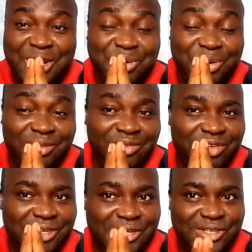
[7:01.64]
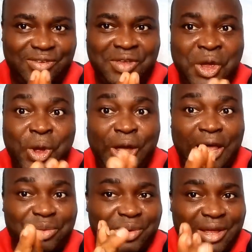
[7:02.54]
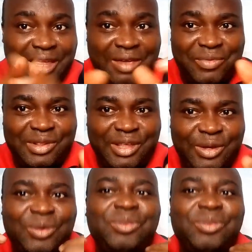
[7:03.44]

I notice changes. I do that every day